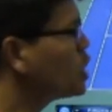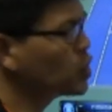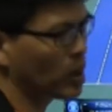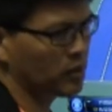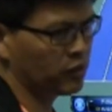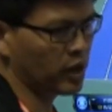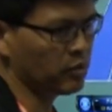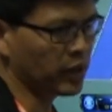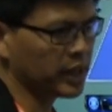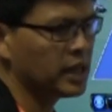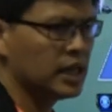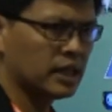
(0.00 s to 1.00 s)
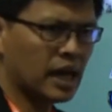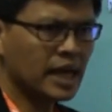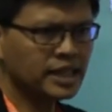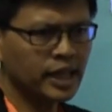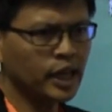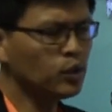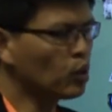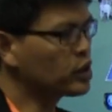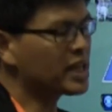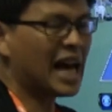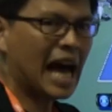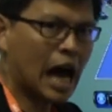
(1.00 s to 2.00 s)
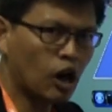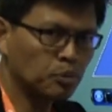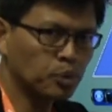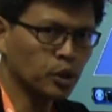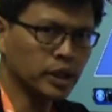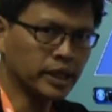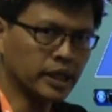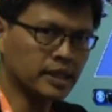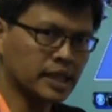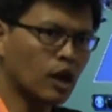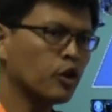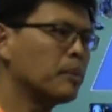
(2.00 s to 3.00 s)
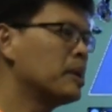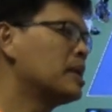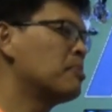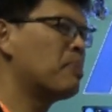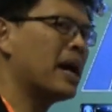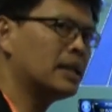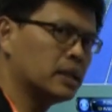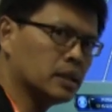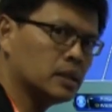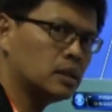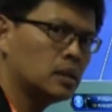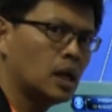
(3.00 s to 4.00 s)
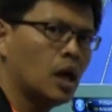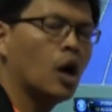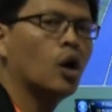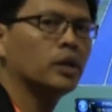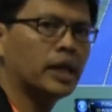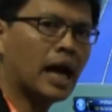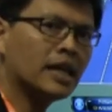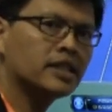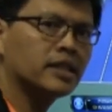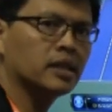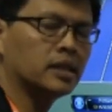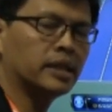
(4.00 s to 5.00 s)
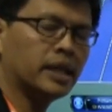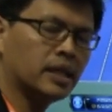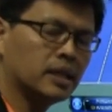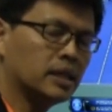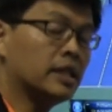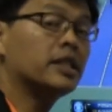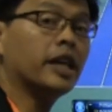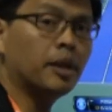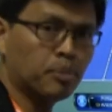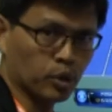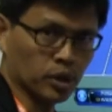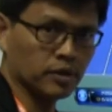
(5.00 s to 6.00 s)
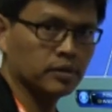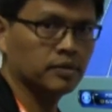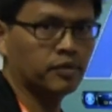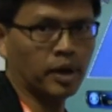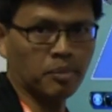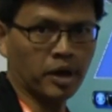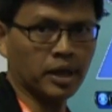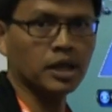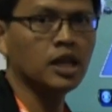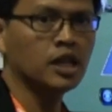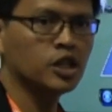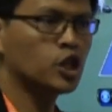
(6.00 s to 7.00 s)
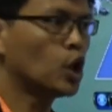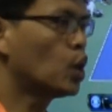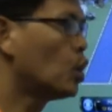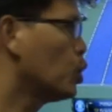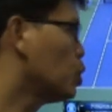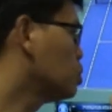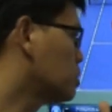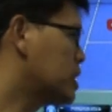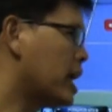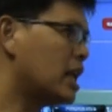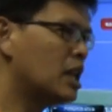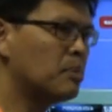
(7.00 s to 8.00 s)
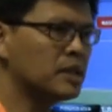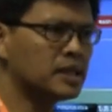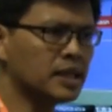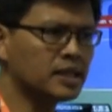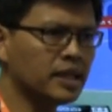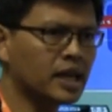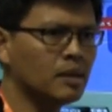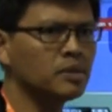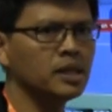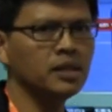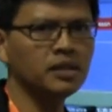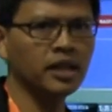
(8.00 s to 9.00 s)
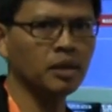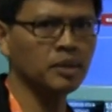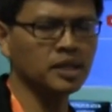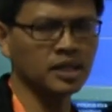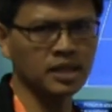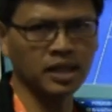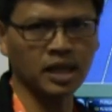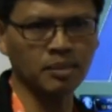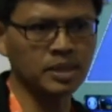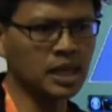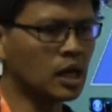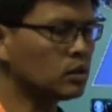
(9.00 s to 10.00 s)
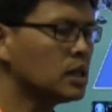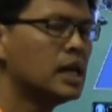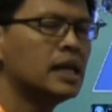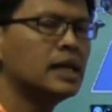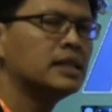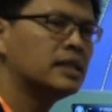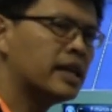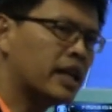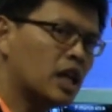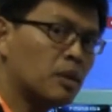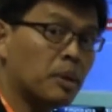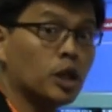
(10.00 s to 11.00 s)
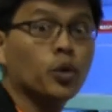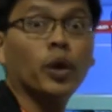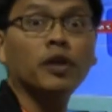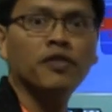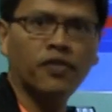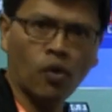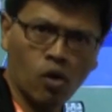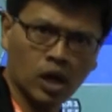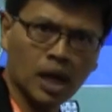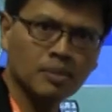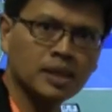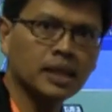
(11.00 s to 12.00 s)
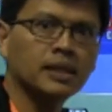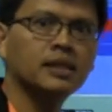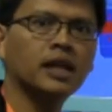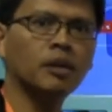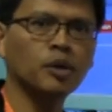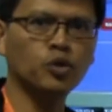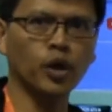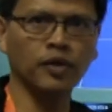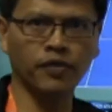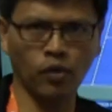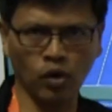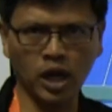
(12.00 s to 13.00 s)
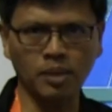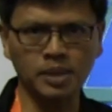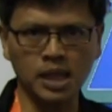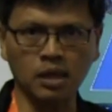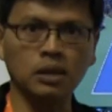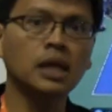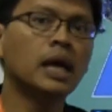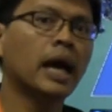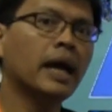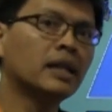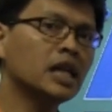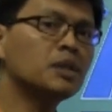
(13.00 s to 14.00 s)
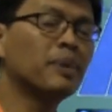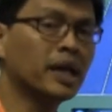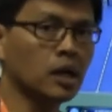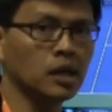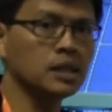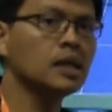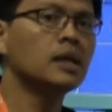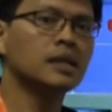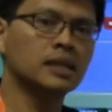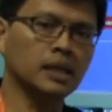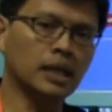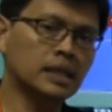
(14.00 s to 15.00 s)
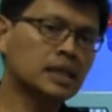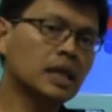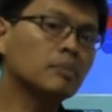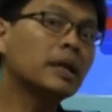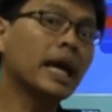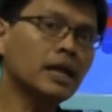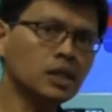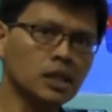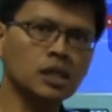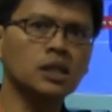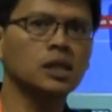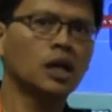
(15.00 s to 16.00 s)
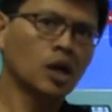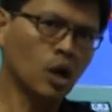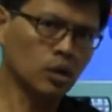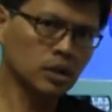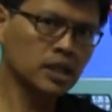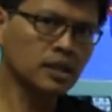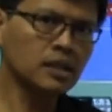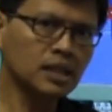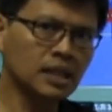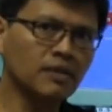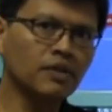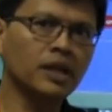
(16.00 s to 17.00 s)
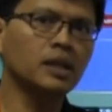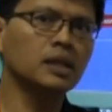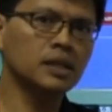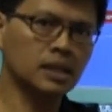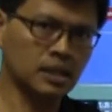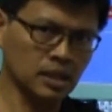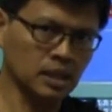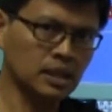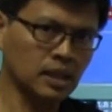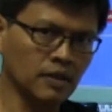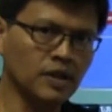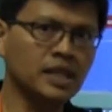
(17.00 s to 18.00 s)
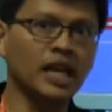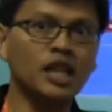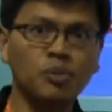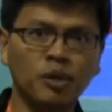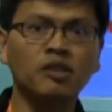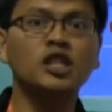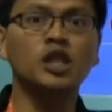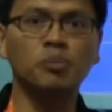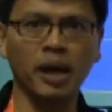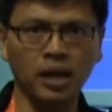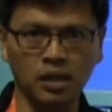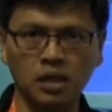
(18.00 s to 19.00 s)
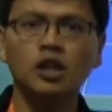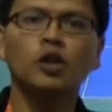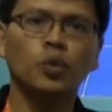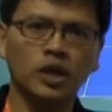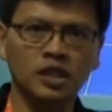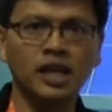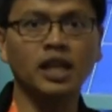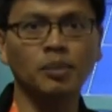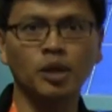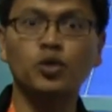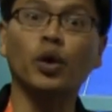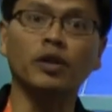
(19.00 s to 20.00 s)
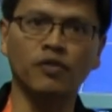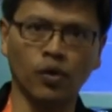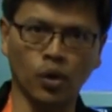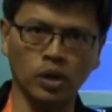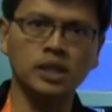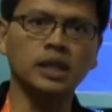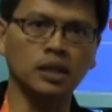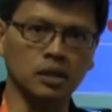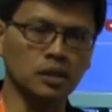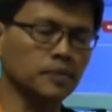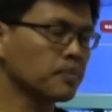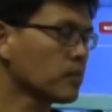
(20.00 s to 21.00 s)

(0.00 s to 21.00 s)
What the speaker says: one-to-one frame rate, the iscan Duo's output is now going to be dependent on its input frame rate. So 1080p 60 comes in, 1080p 60 comes out. 1080p 24 comes in, 1080p 24 comes out. And that's because in some cases, on certain TVs, the experience is better with a 1080p 24 signal.